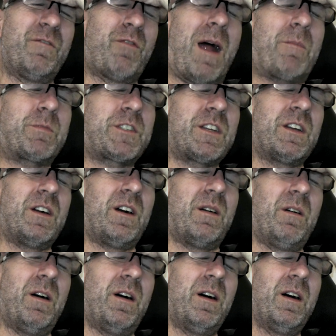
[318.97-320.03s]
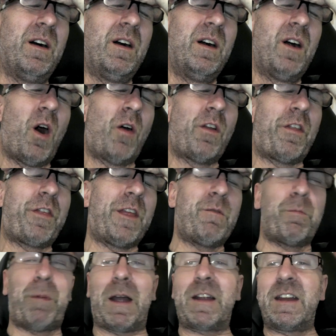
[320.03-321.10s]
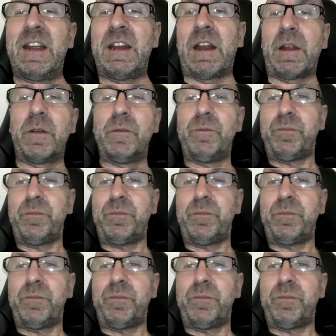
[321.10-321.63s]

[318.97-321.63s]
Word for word: "Rapture on a Theme of Paganini,"